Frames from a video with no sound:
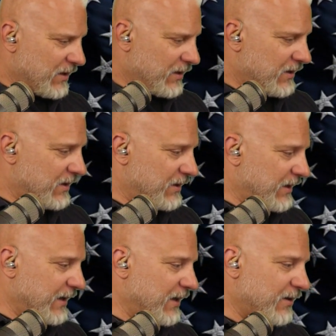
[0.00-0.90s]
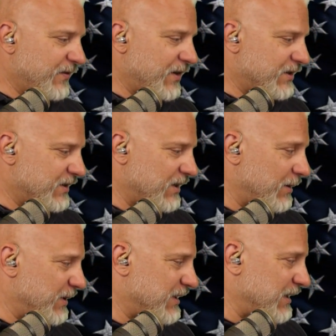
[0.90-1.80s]
I'll finish this up.
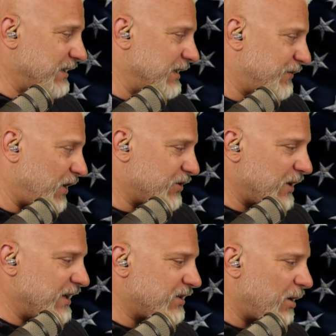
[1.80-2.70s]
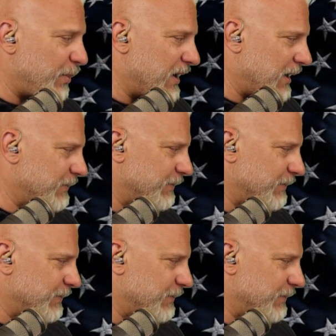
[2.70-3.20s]
This is frustrating. It's heartbreaking.